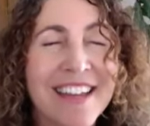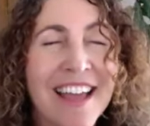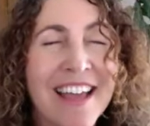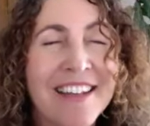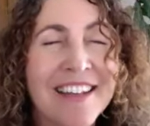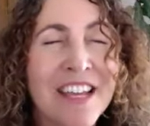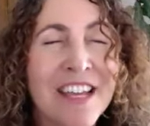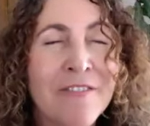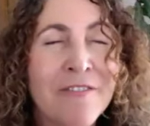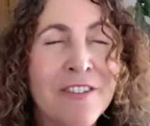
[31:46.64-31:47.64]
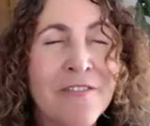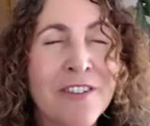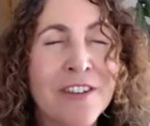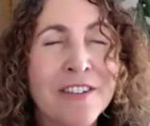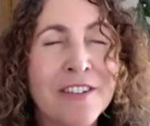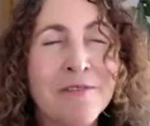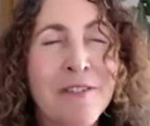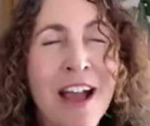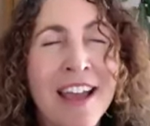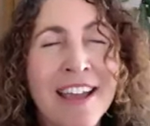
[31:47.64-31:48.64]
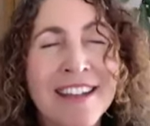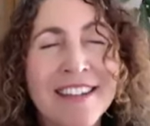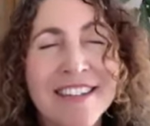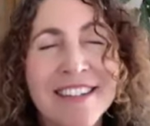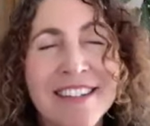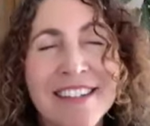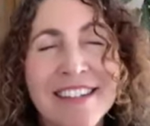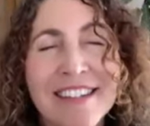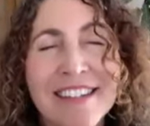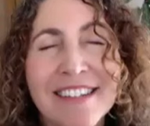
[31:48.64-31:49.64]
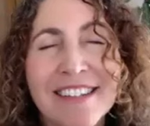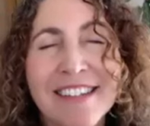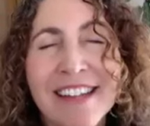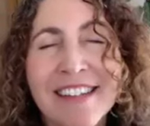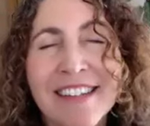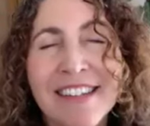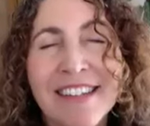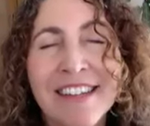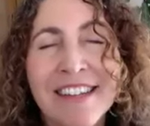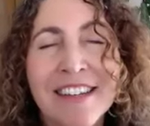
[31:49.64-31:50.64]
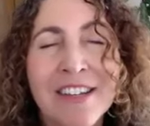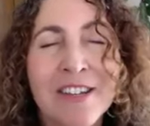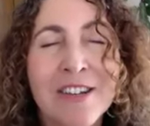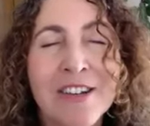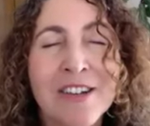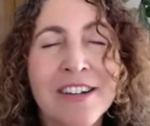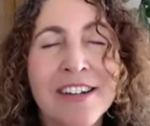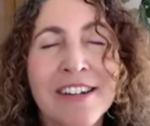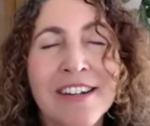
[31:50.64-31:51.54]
And if it feels right, sensing your